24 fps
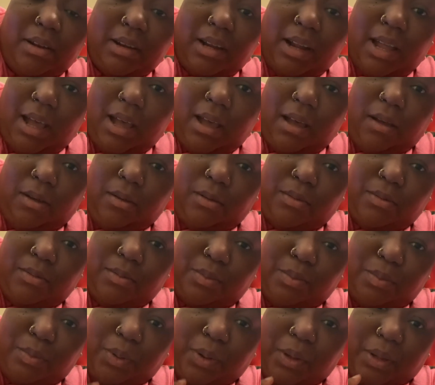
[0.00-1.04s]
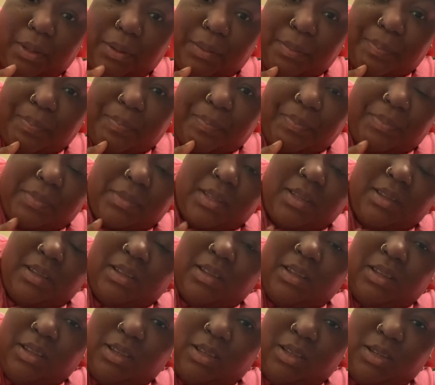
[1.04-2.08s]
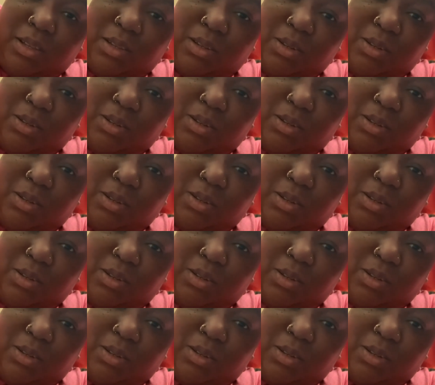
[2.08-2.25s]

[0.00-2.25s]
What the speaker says: now, but you